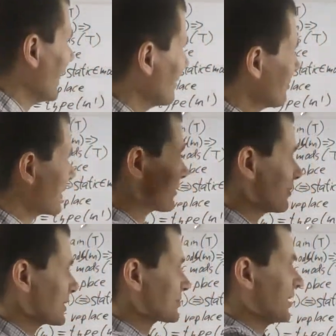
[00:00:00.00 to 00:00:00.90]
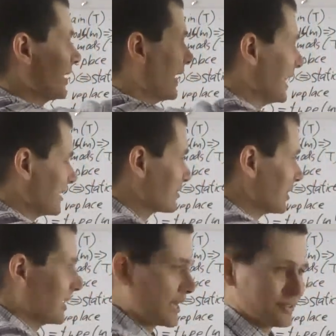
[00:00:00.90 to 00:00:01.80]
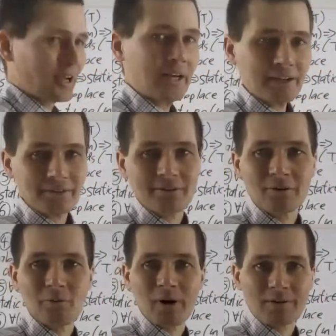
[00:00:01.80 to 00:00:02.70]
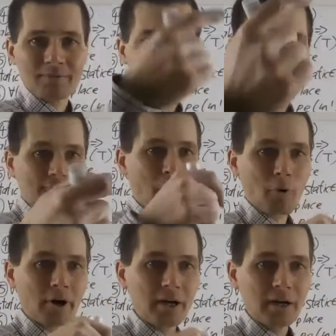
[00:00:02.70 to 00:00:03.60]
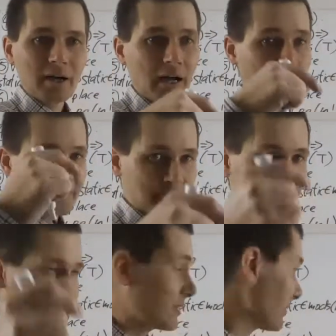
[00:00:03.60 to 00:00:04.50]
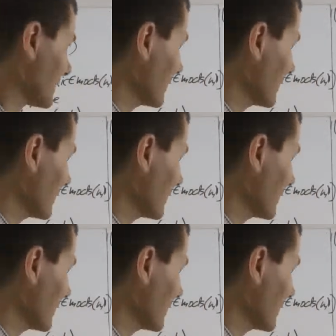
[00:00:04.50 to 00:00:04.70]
ambiguous and assign it to one of the 4 specific